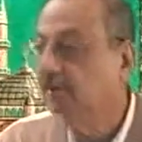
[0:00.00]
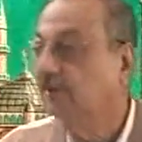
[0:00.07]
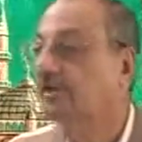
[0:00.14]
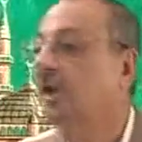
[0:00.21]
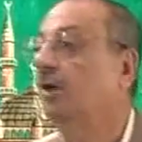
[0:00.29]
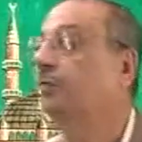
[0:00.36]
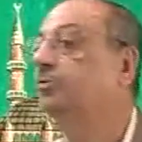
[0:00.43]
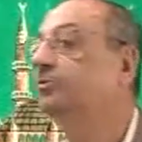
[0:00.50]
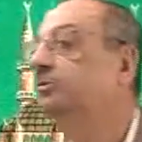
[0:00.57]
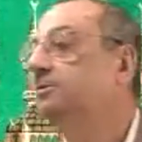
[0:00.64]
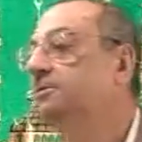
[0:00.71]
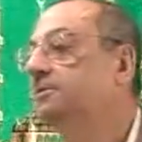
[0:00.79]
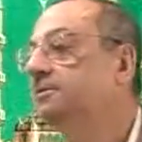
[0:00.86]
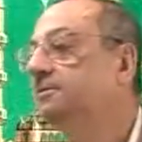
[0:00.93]

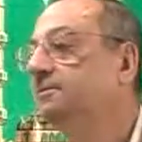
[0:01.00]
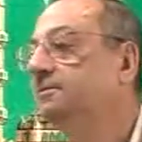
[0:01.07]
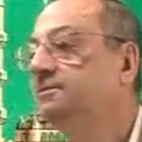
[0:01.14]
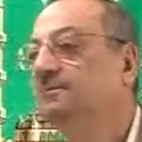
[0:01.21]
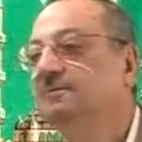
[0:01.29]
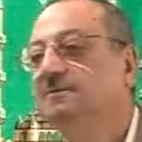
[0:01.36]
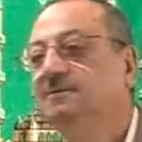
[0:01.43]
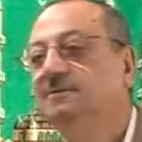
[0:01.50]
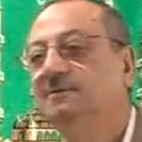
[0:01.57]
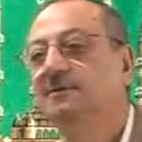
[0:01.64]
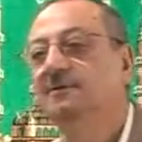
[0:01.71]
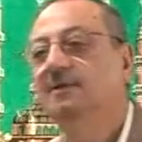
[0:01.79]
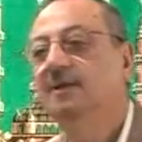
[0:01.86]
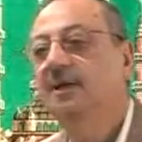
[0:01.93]
na'ud.
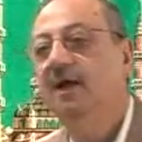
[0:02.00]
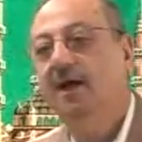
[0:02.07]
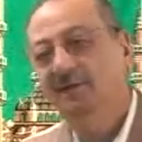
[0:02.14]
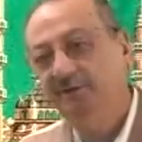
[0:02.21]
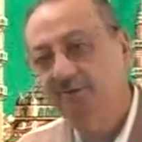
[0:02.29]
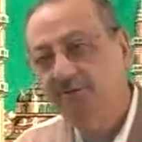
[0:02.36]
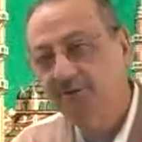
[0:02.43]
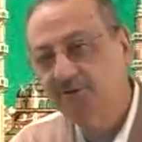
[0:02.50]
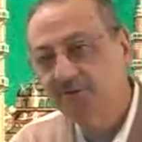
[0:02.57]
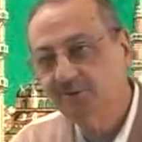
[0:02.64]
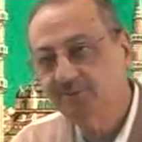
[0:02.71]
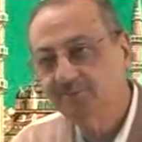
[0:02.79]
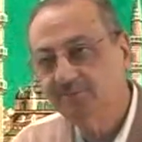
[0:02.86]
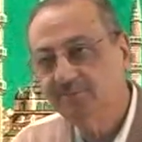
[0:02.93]
Are they
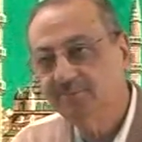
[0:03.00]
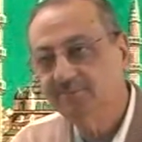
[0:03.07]
majzoom?